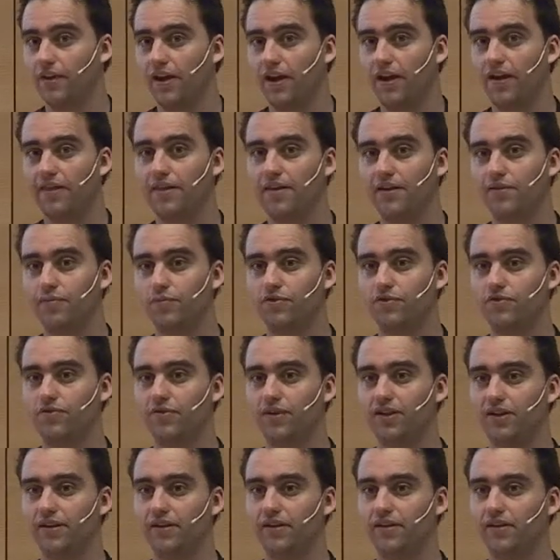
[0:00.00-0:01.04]
And that was
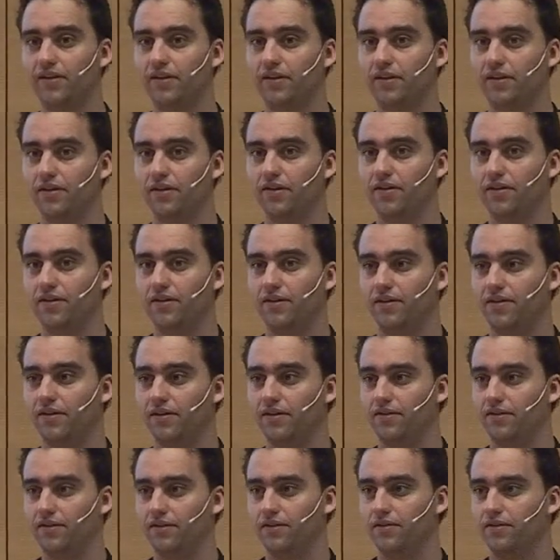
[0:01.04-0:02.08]
really
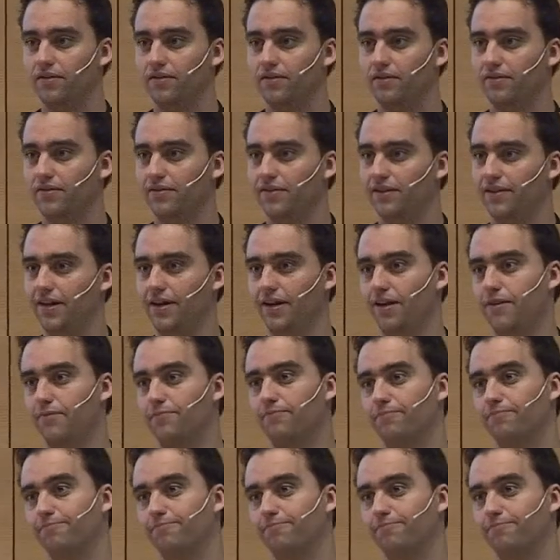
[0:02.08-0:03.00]
yeah,